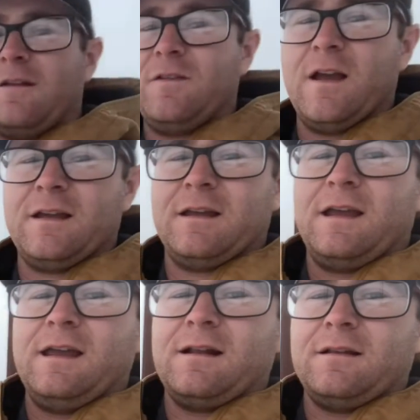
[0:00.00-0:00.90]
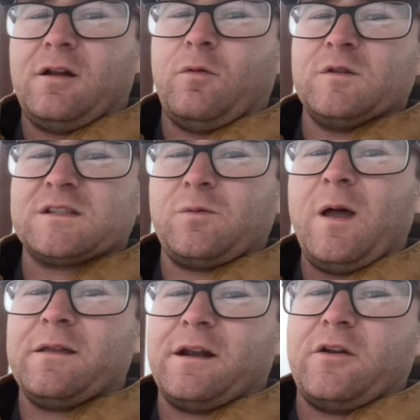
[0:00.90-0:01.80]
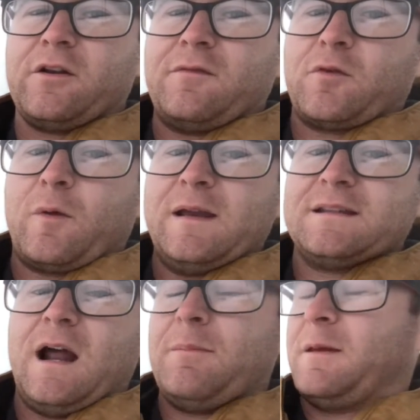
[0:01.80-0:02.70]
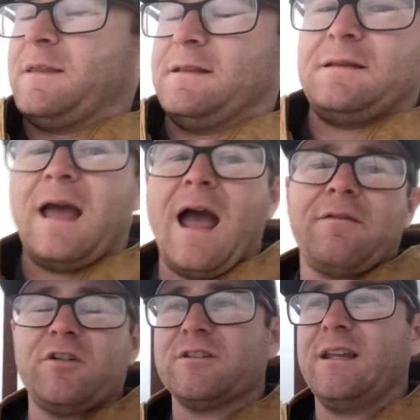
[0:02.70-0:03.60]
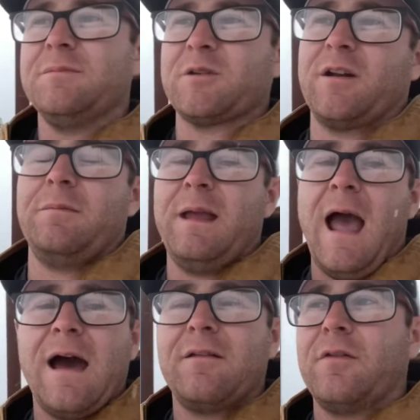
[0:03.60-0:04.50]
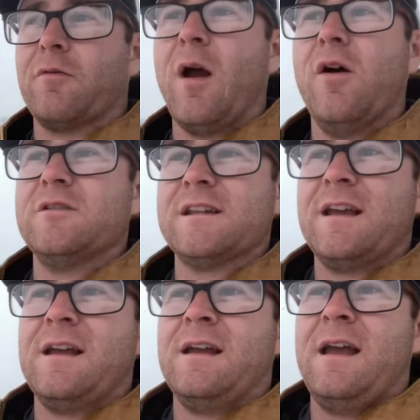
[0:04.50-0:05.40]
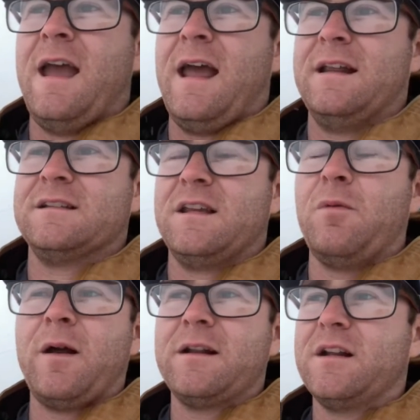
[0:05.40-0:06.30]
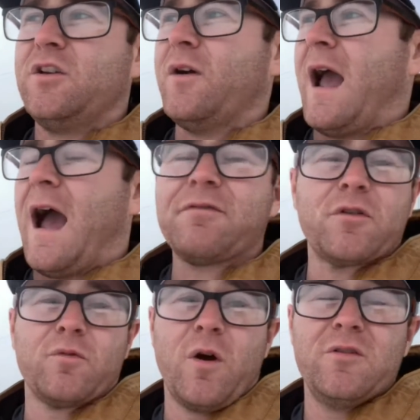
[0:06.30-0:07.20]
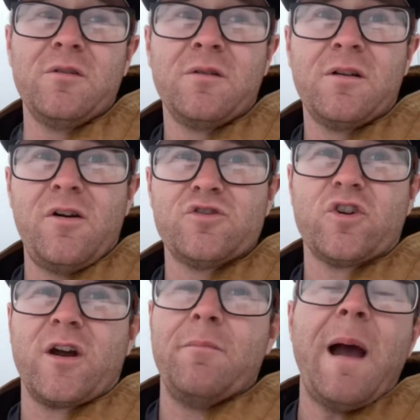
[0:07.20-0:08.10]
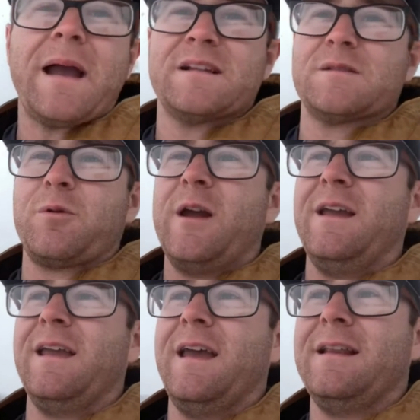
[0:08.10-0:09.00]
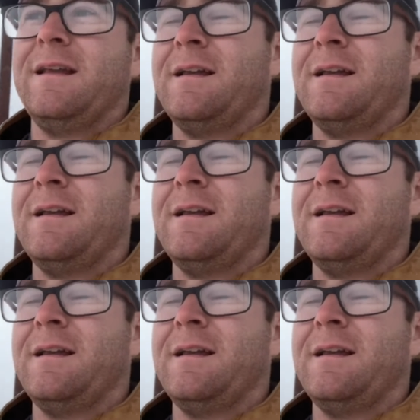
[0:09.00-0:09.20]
if you hit a little swell, you're gonna have to raise it up, and then half your tips are gonna be out of the rows. And he wanted to do it after row closure, come back and spray again.